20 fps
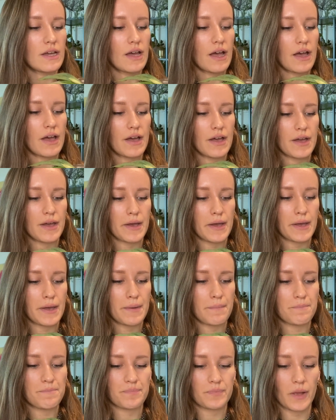
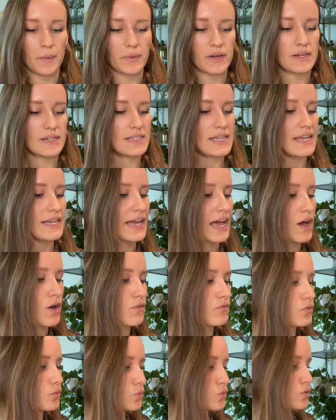I'm gonna take it out
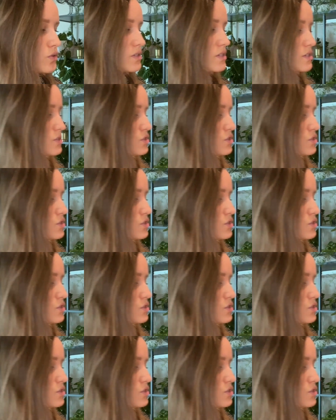of the water